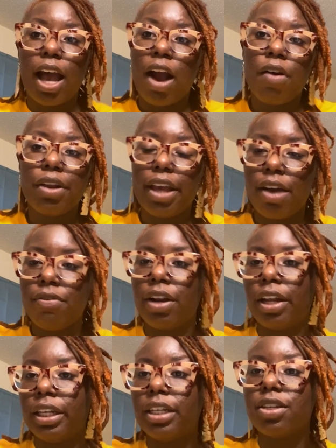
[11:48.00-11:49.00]
I already have
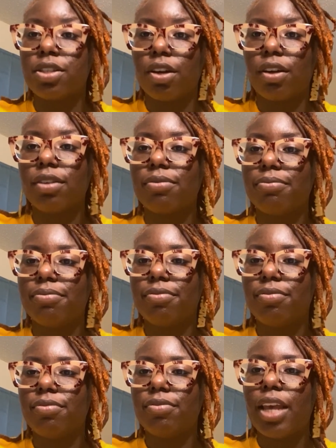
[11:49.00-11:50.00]
what I need to start.
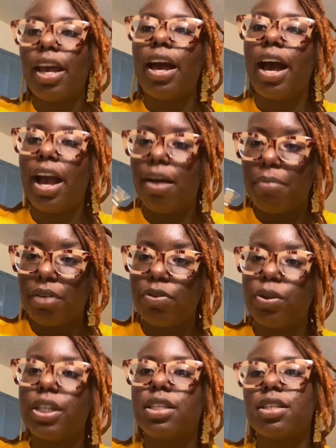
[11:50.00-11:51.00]
I have my
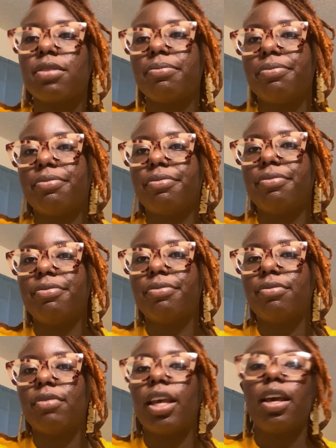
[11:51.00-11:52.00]
voice.
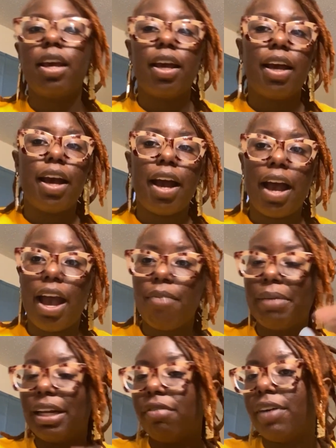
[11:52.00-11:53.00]
I
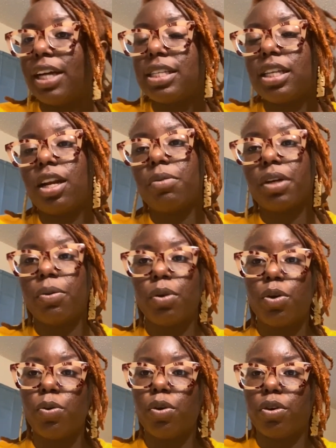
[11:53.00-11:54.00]
have my device that I can
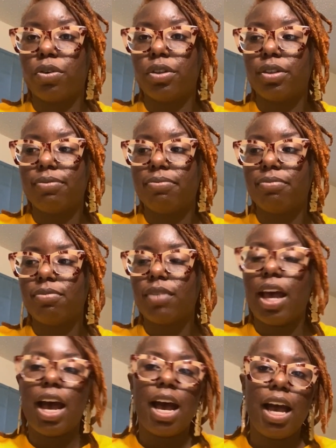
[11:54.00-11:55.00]
record on.
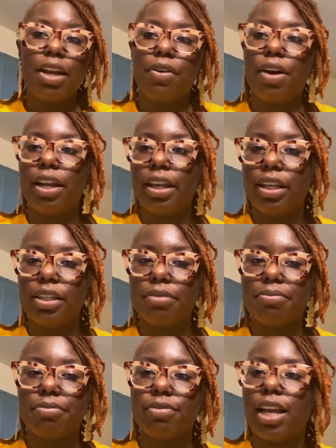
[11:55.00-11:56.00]
I know how to
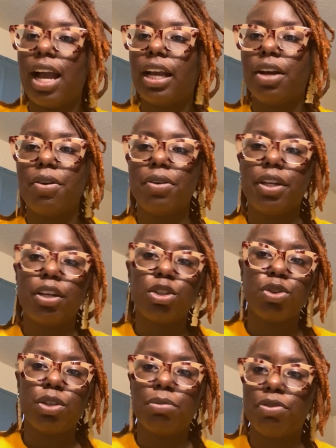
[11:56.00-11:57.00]
edit. I can go in there
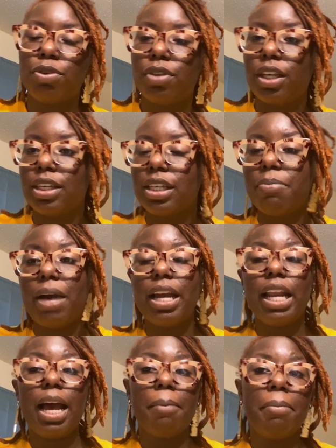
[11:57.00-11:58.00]
and trim a few things. It
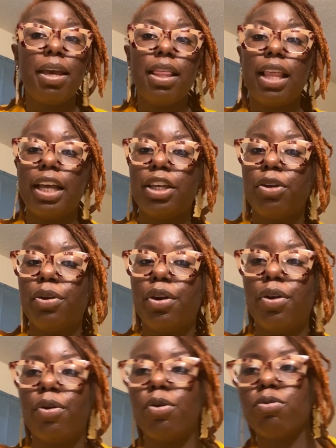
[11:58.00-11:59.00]
might not be like,
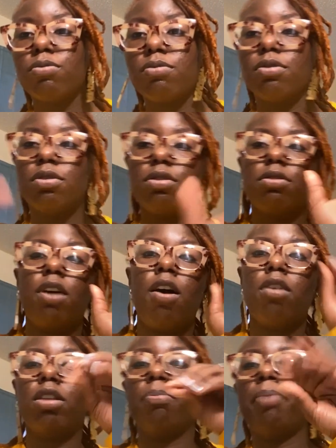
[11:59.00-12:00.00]

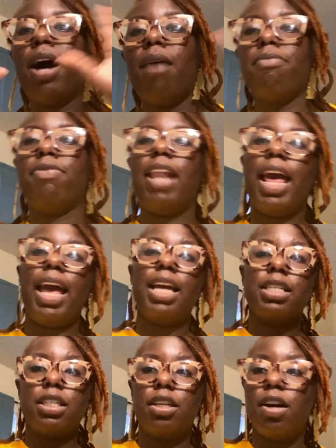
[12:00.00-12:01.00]
all the pop
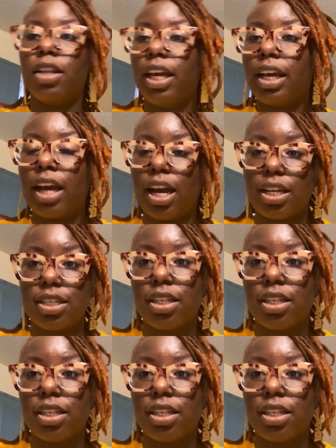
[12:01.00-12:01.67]
flash and all that kind